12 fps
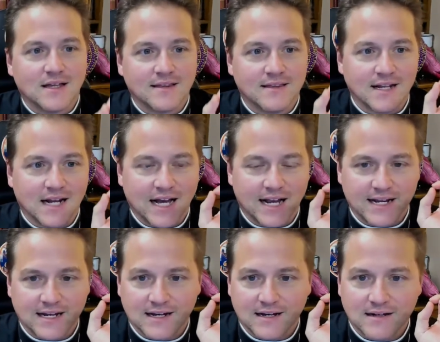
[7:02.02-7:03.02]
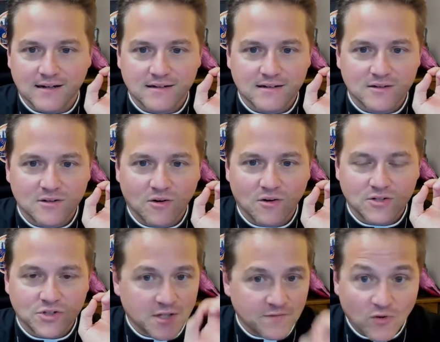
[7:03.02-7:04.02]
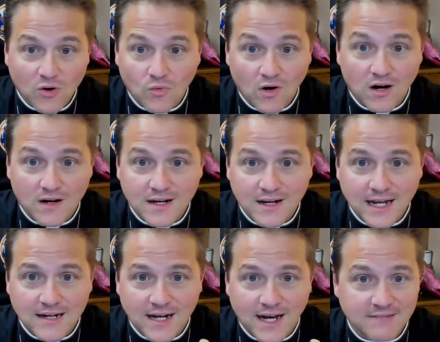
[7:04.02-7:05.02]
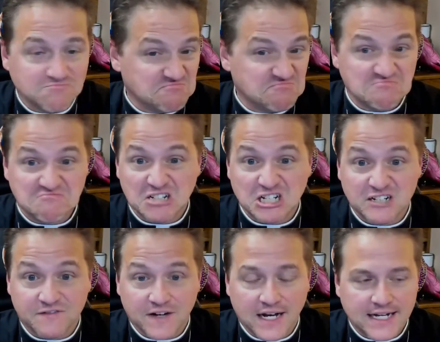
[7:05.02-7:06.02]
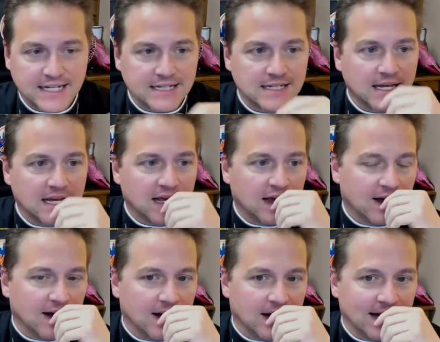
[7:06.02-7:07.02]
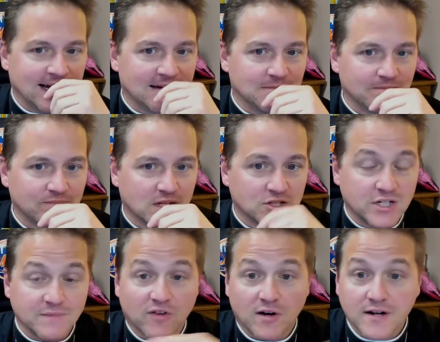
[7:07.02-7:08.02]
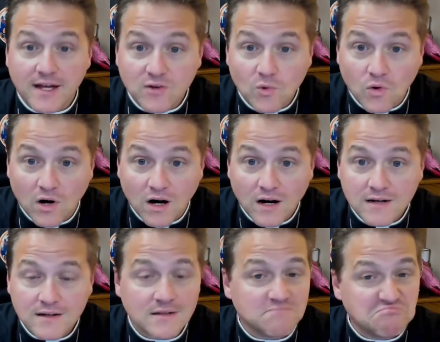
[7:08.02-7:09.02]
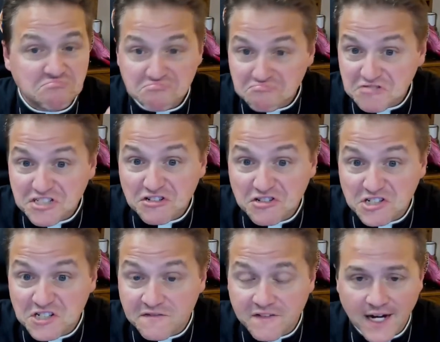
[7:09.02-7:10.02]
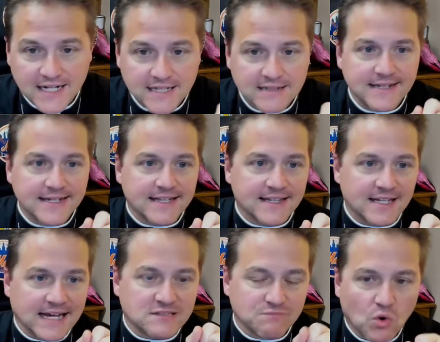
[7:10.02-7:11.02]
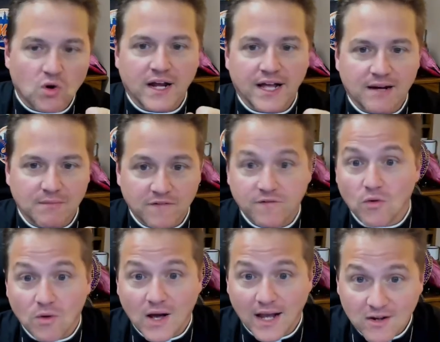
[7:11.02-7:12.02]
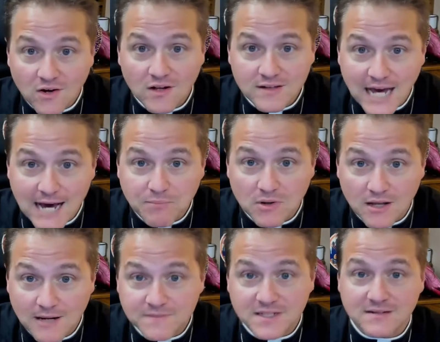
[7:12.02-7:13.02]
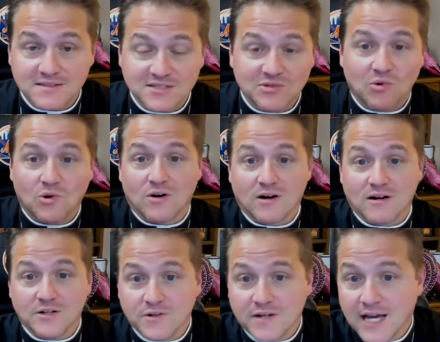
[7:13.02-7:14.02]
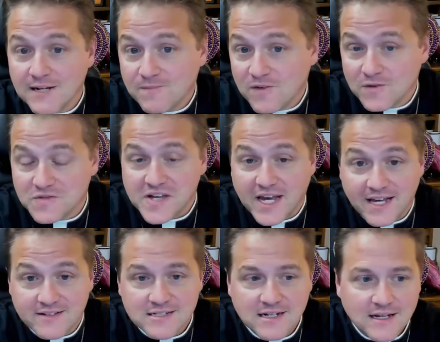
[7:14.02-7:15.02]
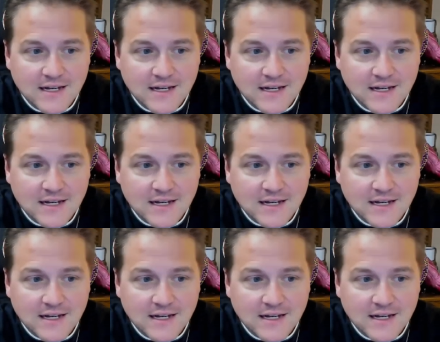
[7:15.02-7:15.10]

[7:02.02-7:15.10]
Then I took him for a walk at night, couldn't find it. Took him for another walk, still couldn't find it. The next morning, before I called Apple up to order a new headphones case,